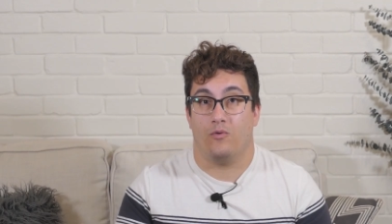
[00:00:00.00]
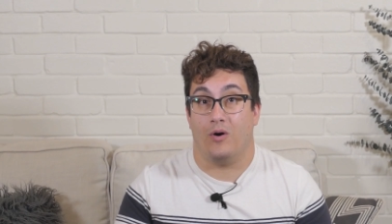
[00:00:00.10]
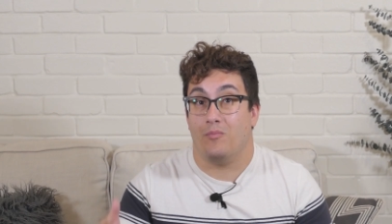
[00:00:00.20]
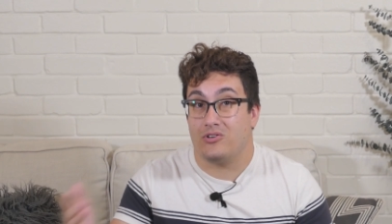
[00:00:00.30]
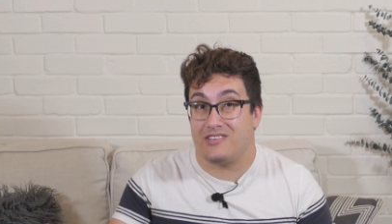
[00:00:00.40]

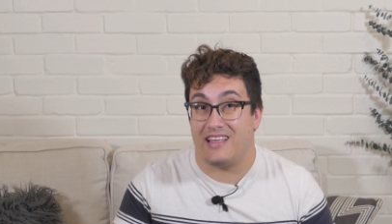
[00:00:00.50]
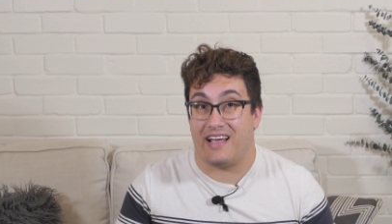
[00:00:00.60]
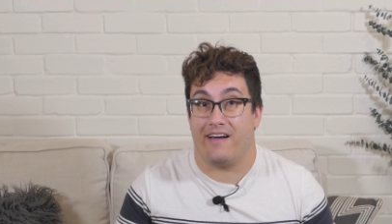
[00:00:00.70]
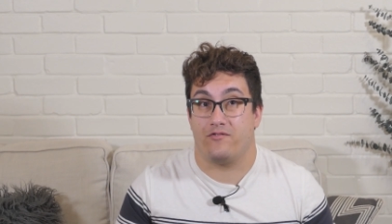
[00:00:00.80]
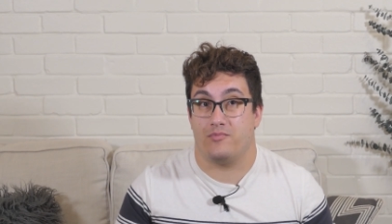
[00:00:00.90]
While most of
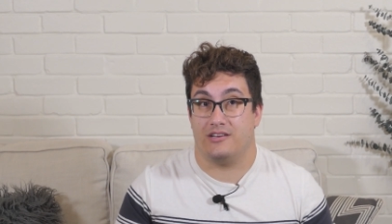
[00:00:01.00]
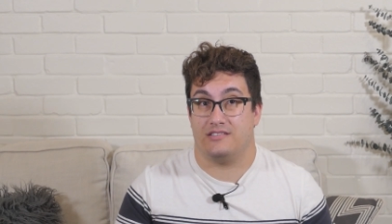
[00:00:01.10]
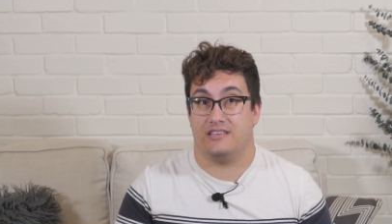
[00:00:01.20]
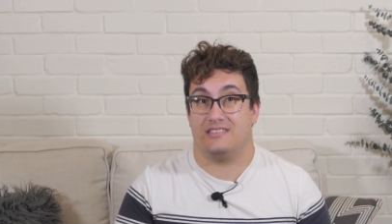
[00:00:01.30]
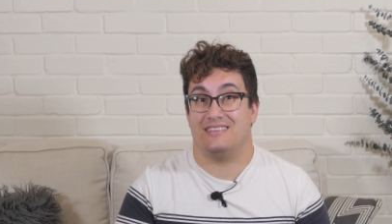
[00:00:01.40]
that government
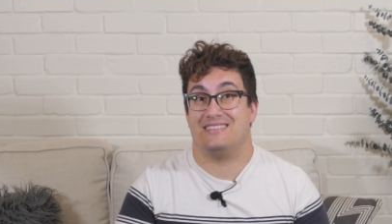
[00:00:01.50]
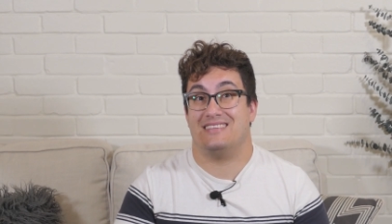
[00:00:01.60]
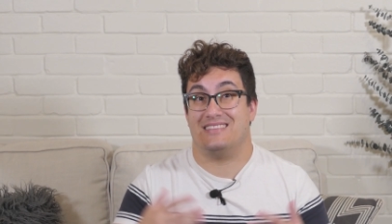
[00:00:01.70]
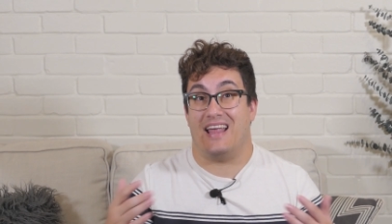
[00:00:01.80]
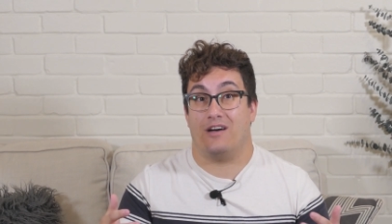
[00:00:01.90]

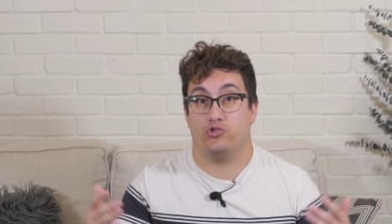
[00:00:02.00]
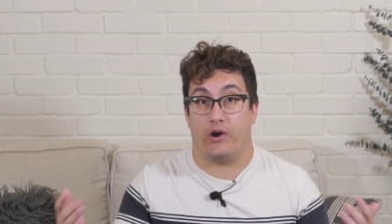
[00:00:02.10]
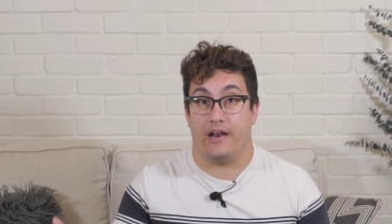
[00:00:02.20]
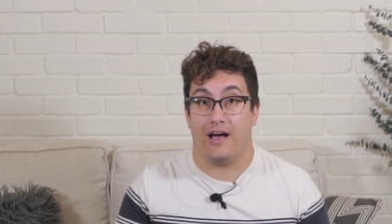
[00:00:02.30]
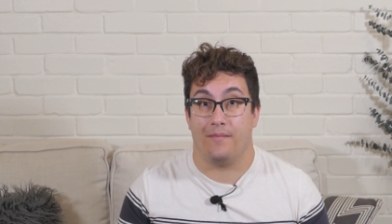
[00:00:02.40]
assistance has now
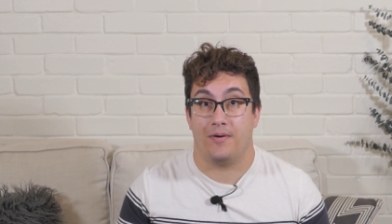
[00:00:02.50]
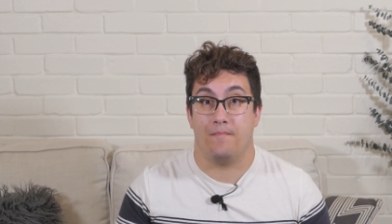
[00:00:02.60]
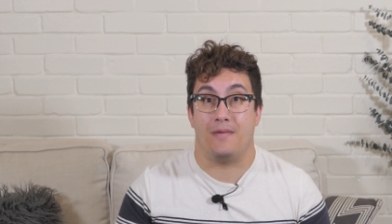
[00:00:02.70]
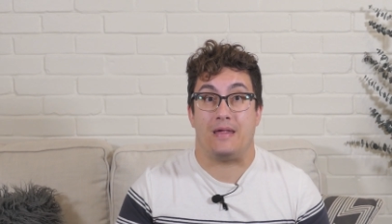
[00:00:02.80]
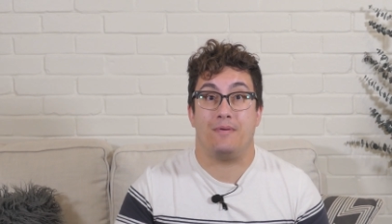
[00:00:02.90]
dried
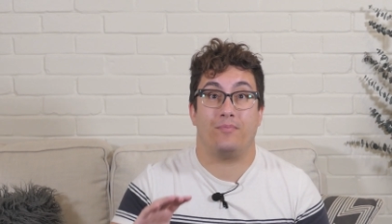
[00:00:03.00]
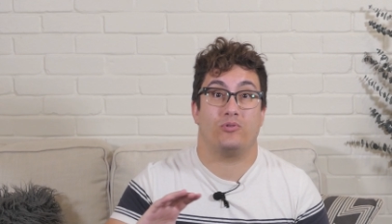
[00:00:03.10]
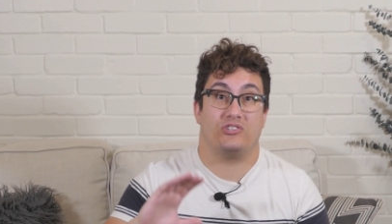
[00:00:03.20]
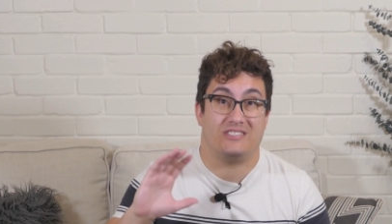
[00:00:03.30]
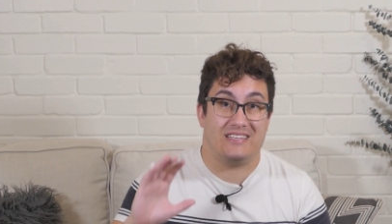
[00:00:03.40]
up, many
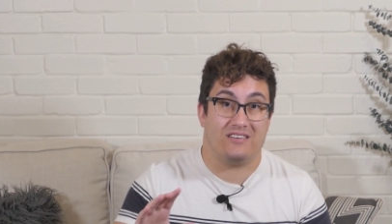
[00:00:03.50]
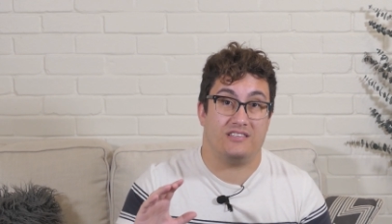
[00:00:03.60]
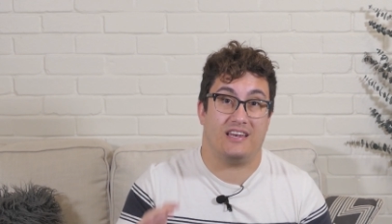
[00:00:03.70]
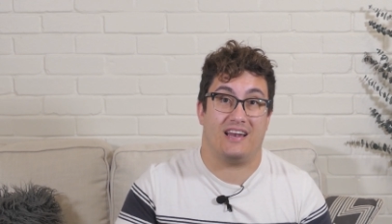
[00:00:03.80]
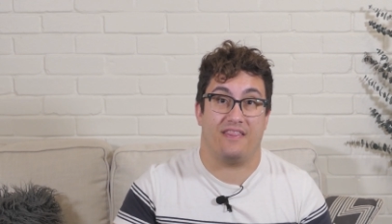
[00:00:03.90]
people are
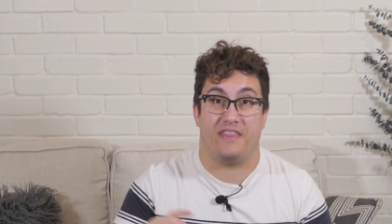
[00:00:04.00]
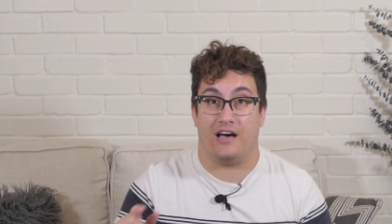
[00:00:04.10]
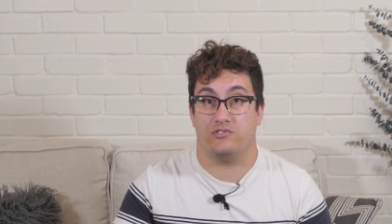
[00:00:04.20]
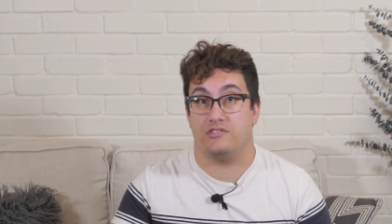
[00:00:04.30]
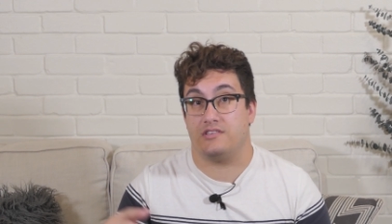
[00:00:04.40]
still sitting on
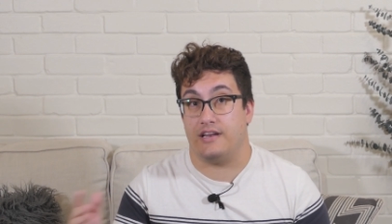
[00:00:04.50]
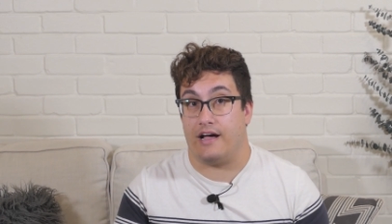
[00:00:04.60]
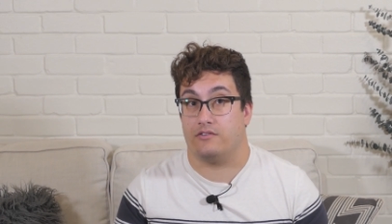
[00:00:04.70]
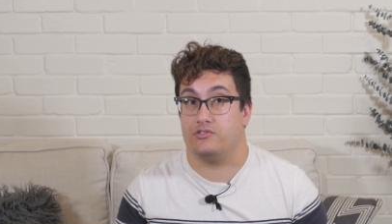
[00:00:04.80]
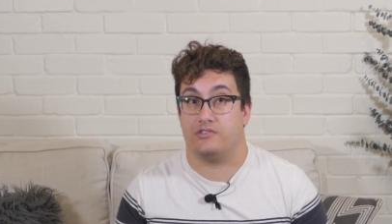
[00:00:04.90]
thousands of
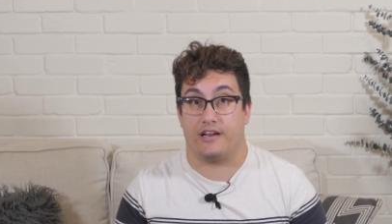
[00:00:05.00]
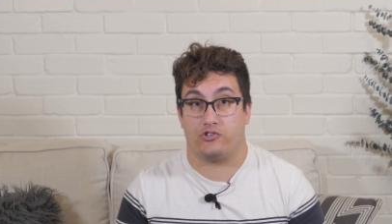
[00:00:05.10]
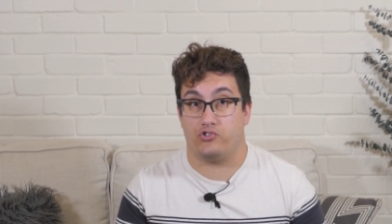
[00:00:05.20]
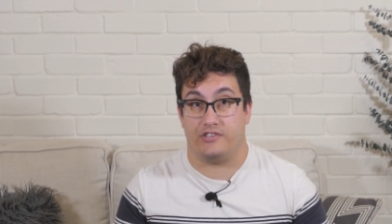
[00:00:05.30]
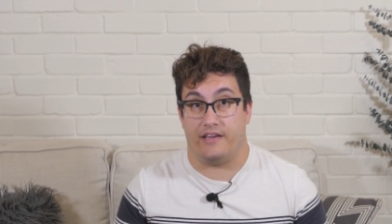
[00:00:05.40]
dollars in
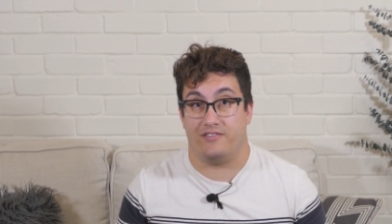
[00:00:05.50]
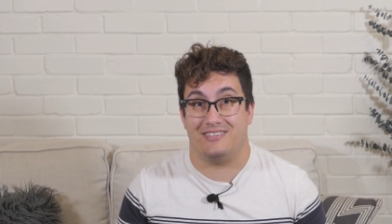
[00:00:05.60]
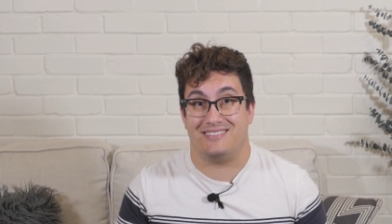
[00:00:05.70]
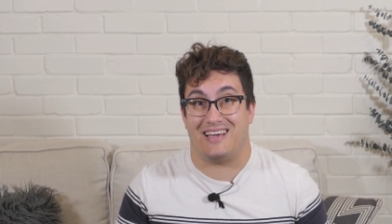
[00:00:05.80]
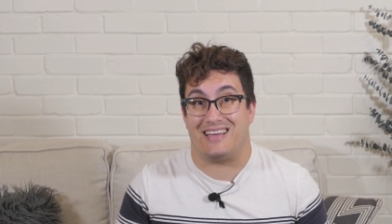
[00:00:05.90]
extra
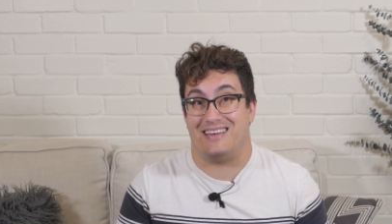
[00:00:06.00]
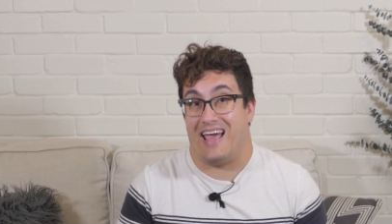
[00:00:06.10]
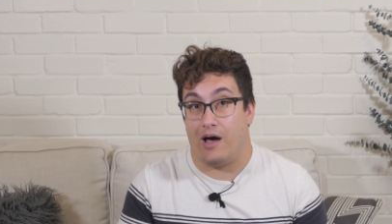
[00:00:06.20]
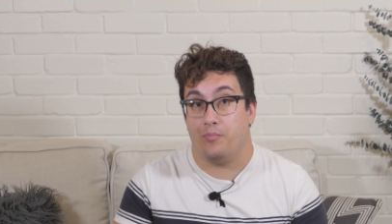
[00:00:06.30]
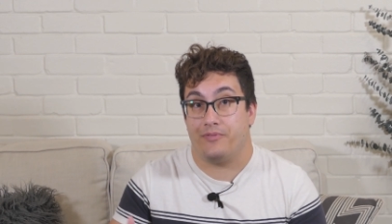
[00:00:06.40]
savings that can
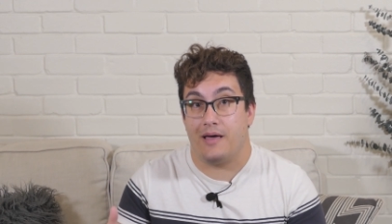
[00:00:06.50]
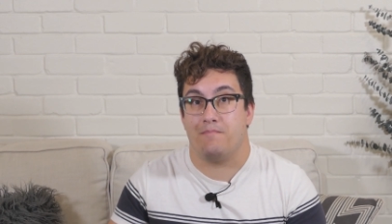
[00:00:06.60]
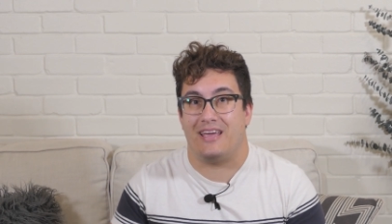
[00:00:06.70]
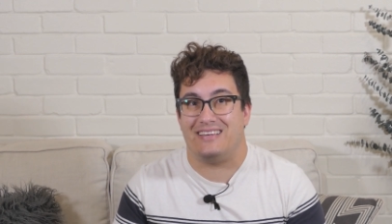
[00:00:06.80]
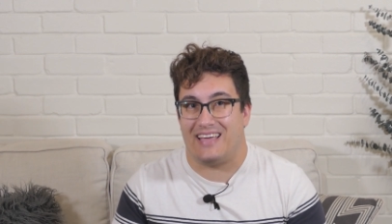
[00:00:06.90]
help
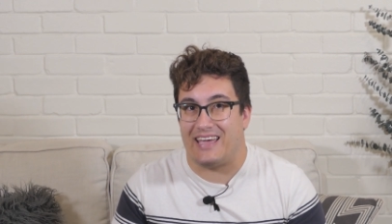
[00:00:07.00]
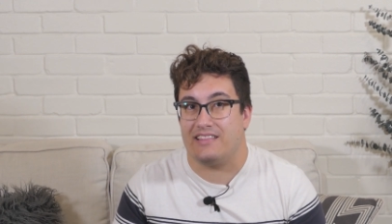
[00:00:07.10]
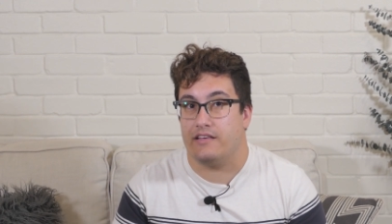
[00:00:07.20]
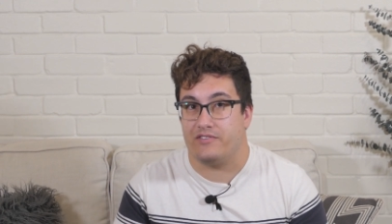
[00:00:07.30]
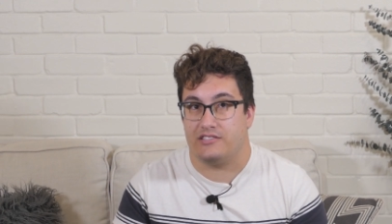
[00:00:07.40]
them
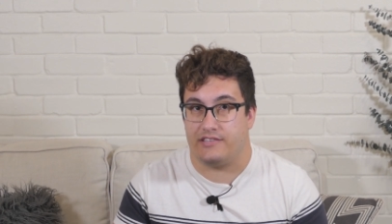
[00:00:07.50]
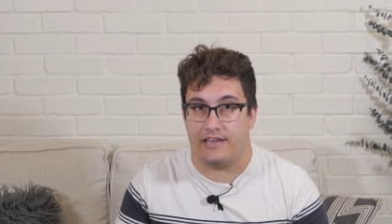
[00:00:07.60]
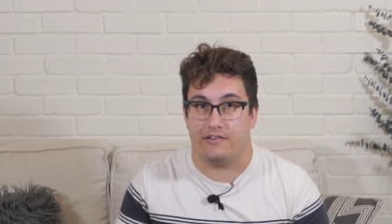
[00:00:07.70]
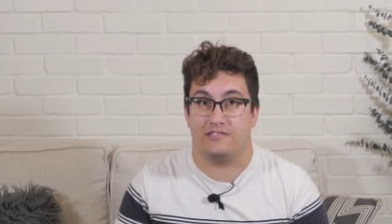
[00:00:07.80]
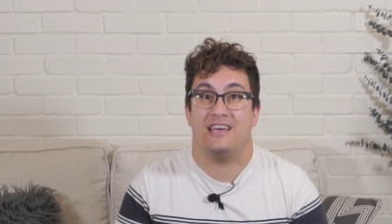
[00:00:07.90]
maintain living
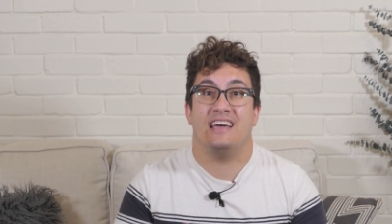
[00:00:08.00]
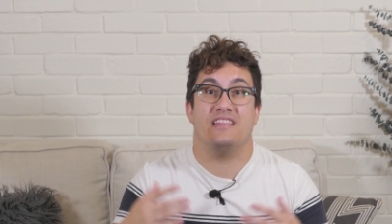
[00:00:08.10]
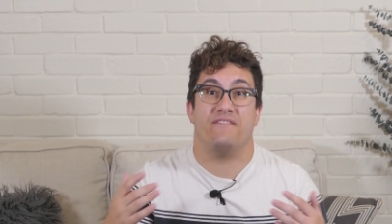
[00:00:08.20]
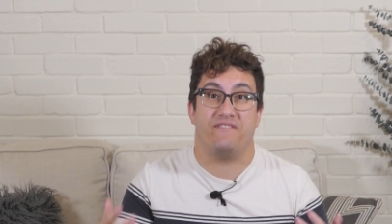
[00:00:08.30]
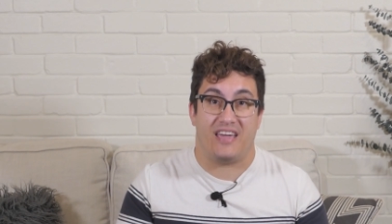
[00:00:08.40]
standards
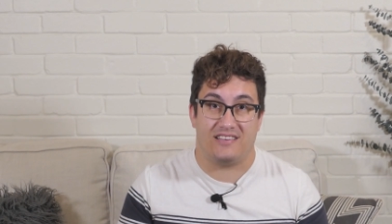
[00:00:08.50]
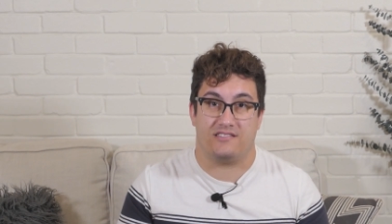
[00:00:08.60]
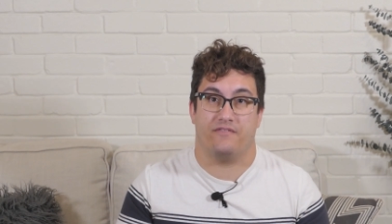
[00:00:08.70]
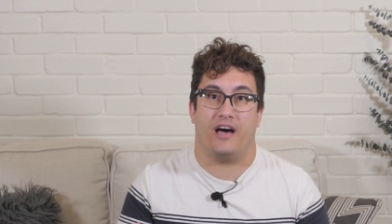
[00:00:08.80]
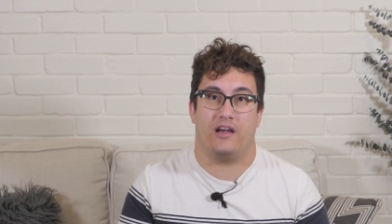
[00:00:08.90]
in the
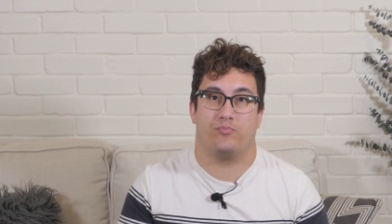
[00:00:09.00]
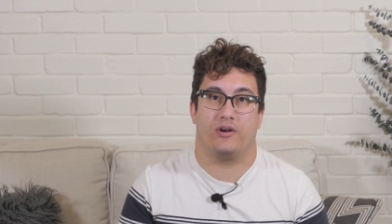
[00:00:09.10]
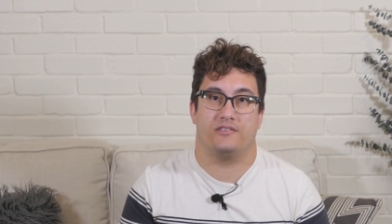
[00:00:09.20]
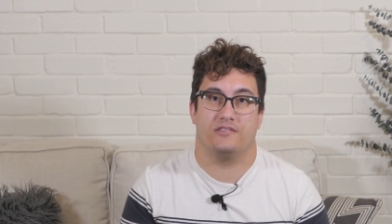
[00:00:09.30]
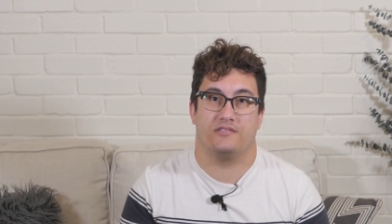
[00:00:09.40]
face of higher
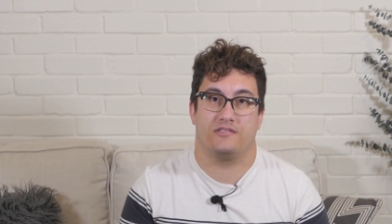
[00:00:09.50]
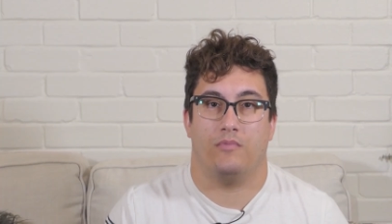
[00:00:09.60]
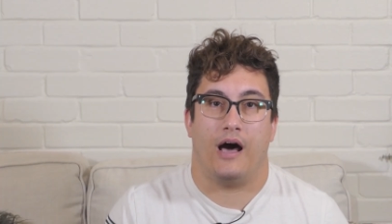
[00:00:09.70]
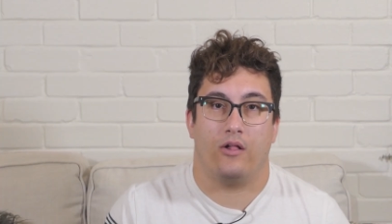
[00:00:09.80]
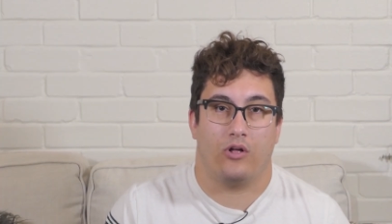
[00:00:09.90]
prices.
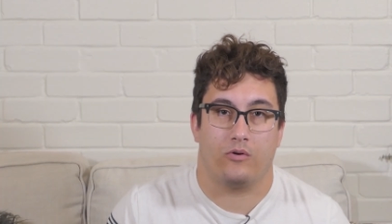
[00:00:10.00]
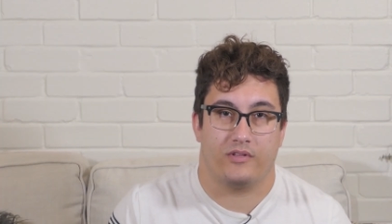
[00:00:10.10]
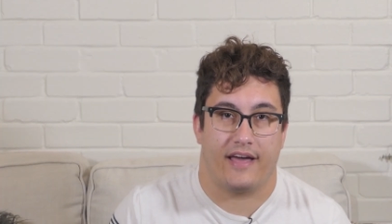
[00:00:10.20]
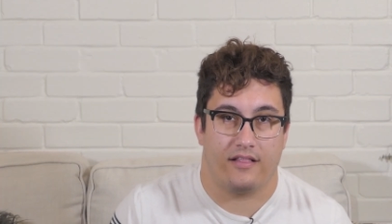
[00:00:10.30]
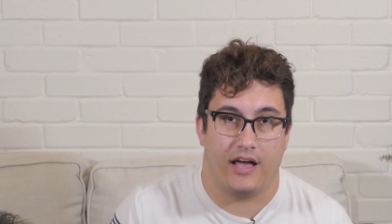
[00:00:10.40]
But how long
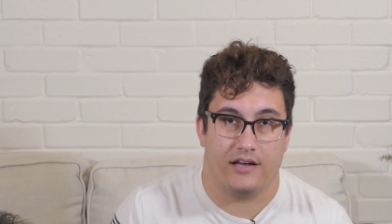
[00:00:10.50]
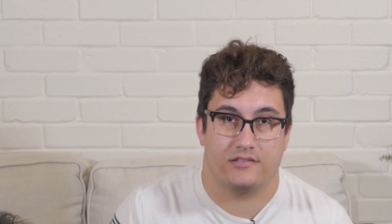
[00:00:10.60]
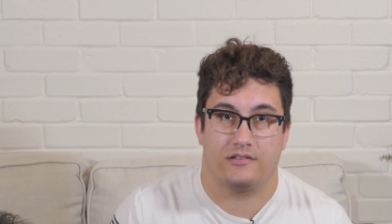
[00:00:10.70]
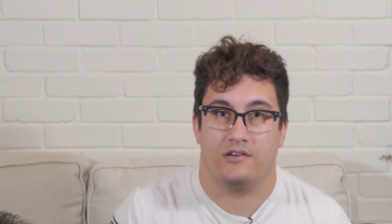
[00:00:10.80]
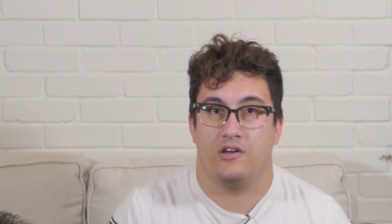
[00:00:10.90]
will that
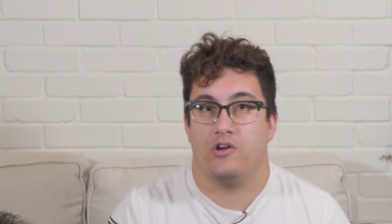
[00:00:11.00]
last?